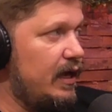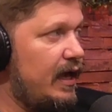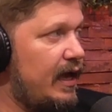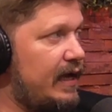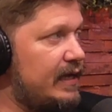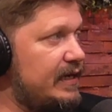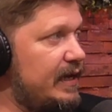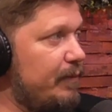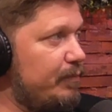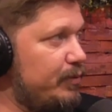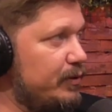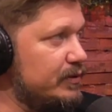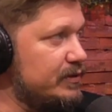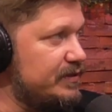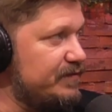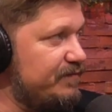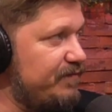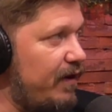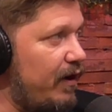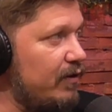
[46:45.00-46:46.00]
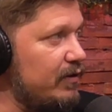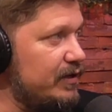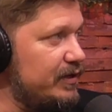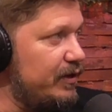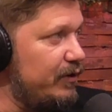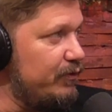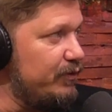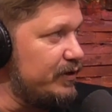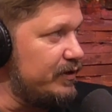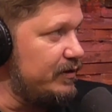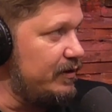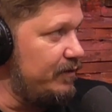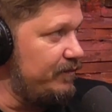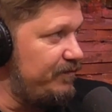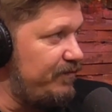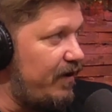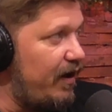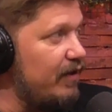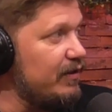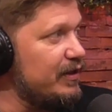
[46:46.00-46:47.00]
Had that pussy falling on the
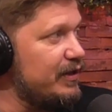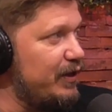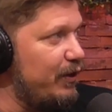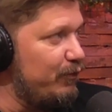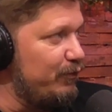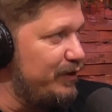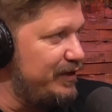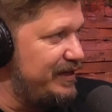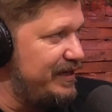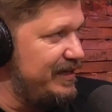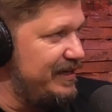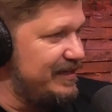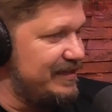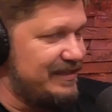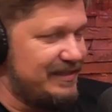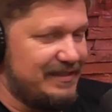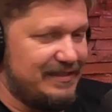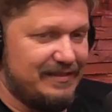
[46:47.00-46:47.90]
dick.